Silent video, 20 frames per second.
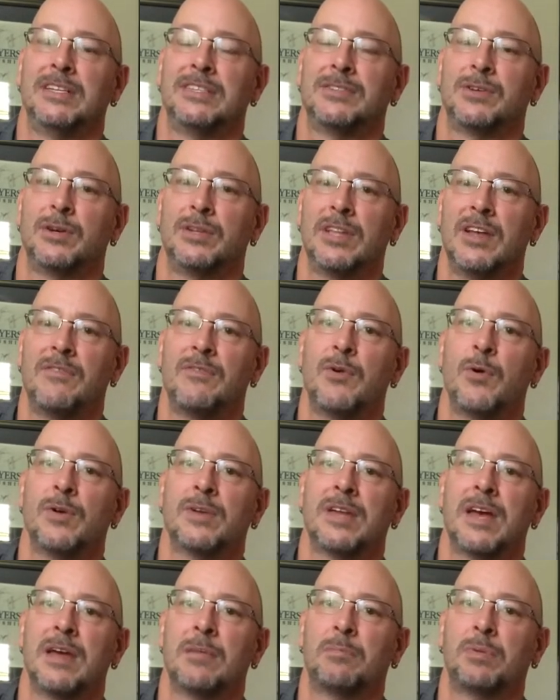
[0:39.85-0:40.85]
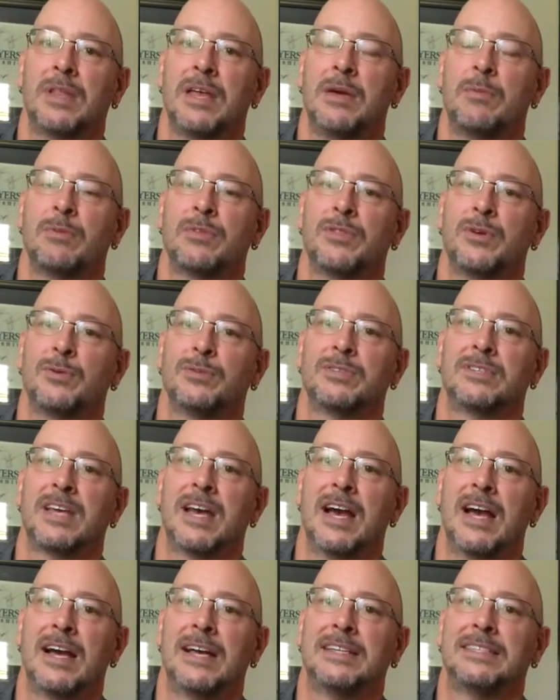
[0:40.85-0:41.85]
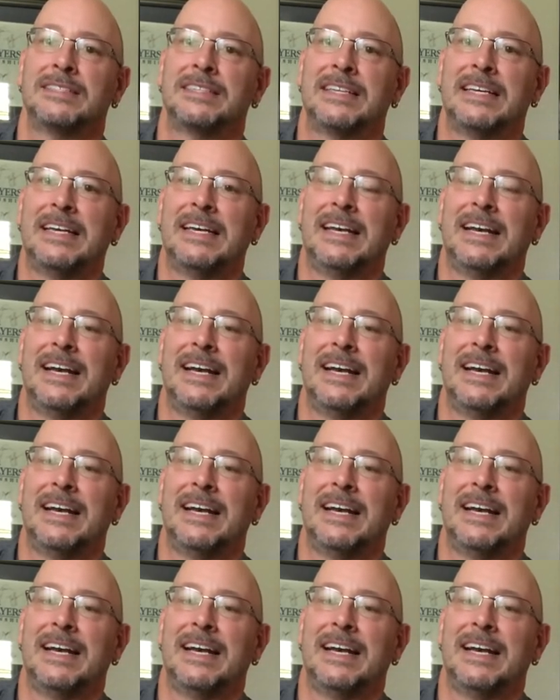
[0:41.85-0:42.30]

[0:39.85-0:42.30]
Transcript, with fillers: So I love going down and playing with those guys.